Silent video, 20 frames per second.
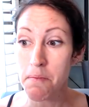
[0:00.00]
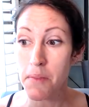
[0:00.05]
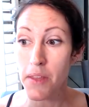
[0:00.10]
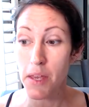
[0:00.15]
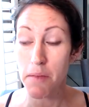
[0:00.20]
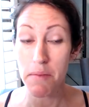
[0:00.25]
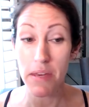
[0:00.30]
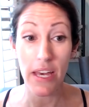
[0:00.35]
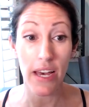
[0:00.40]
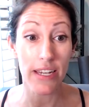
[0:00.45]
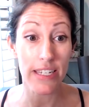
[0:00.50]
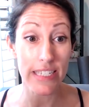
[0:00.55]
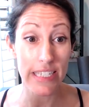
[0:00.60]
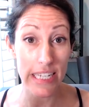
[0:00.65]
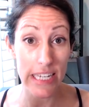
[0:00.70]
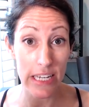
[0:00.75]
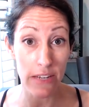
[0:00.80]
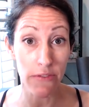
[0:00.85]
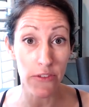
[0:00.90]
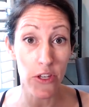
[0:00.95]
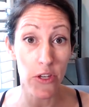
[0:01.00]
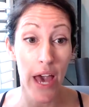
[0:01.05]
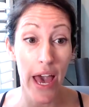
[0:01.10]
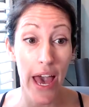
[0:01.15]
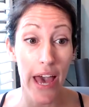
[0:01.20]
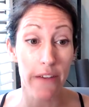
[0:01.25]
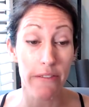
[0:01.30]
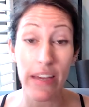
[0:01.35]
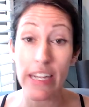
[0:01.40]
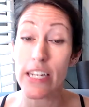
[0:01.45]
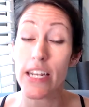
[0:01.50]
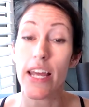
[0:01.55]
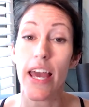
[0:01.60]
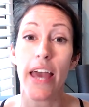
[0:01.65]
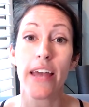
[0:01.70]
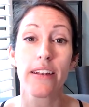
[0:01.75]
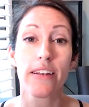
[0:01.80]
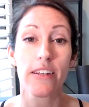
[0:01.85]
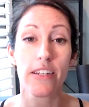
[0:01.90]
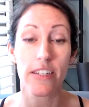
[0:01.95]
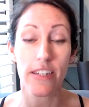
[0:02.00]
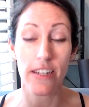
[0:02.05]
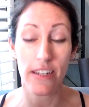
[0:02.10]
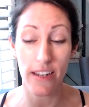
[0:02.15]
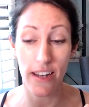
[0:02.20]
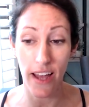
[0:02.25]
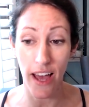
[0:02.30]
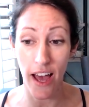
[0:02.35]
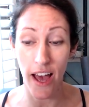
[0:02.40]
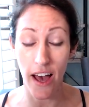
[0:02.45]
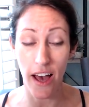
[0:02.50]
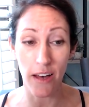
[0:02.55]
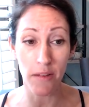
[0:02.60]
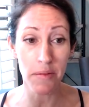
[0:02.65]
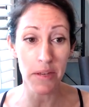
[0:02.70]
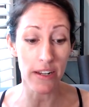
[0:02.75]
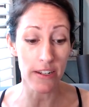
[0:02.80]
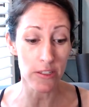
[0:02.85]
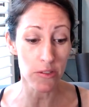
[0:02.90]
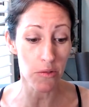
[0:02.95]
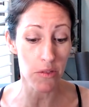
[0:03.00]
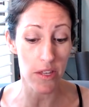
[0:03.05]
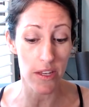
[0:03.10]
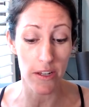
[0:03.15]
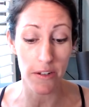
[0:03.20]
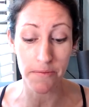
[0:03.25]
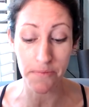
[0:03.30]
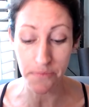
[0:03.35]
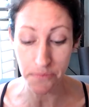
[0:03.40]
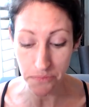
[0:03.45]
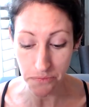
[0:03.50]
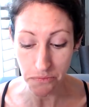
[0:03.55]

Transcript: because if you have, and, and I'll be honest with you,